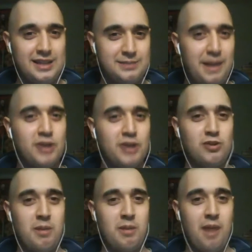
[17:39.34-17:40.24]
a
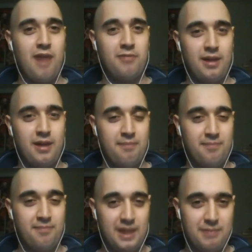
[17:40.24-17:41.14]
spectrum of
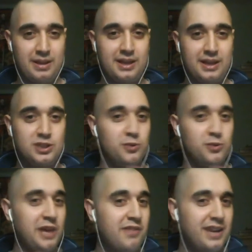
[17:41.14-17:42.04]
an ability
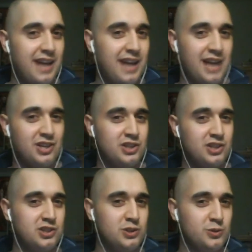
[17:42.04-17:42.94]
to even and
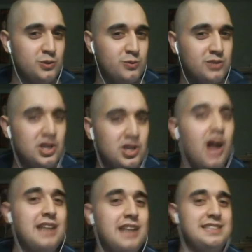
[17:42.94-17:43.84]
to
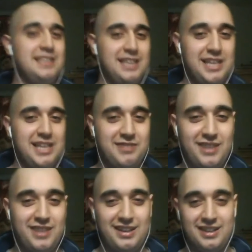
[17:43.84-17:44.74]
not
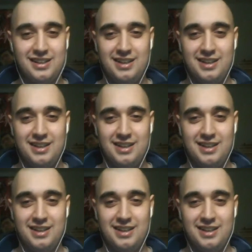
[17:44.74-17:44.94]
even.